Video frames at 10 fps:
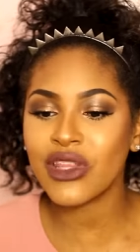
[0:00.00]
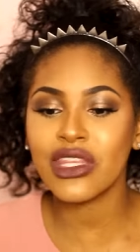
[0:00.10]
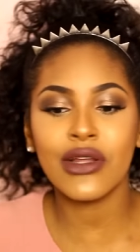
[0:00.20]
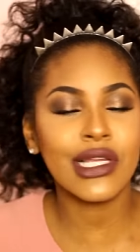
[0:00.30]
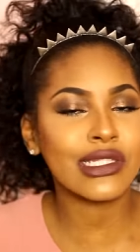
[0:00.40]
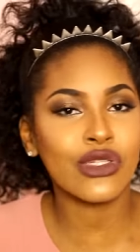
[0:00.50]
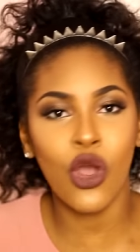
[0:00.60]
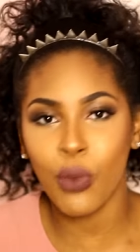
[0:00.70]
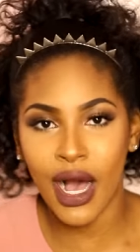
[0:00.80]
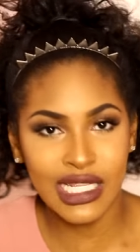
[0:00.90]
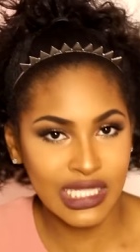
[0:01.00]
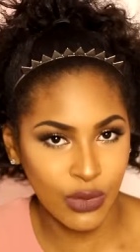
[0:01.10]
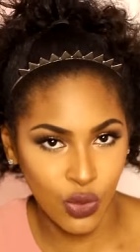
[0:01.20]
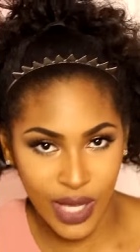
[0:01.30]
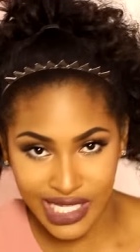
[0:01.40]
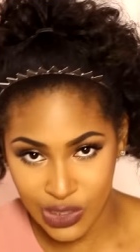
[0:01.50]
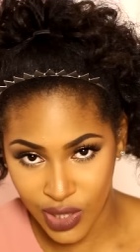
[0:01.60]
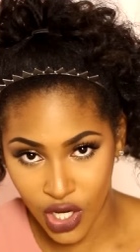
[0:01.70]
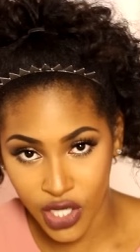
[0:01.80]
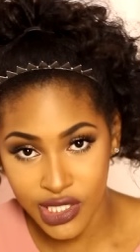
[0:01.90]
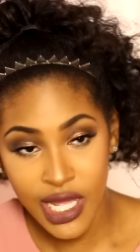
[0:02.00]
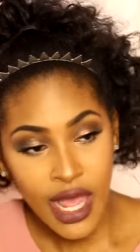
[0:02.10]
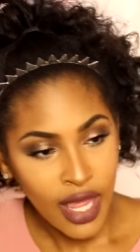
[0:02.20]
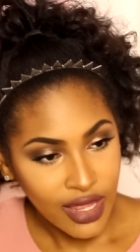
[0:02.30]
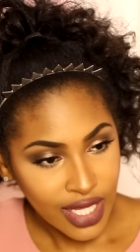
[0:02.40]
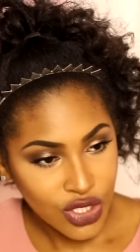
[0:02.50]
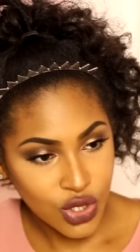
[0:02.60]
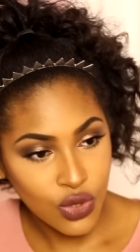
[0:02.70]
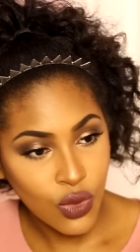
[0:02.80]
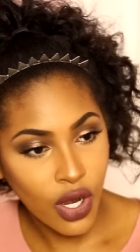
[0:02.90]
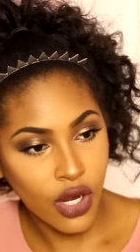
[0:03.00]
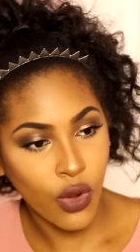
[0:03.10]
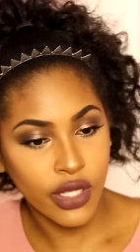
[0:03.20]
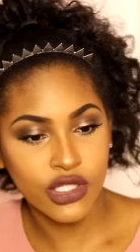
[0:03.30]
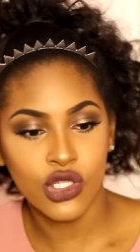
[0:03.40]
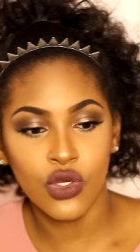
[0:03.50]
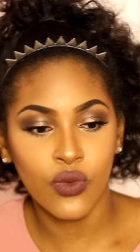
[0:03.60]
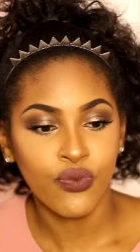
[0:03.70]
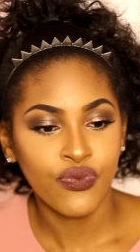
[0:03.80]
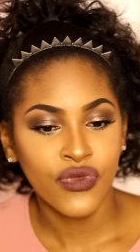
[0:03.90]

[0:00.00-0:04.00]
But there is no possible way, sweetheart, that you are going to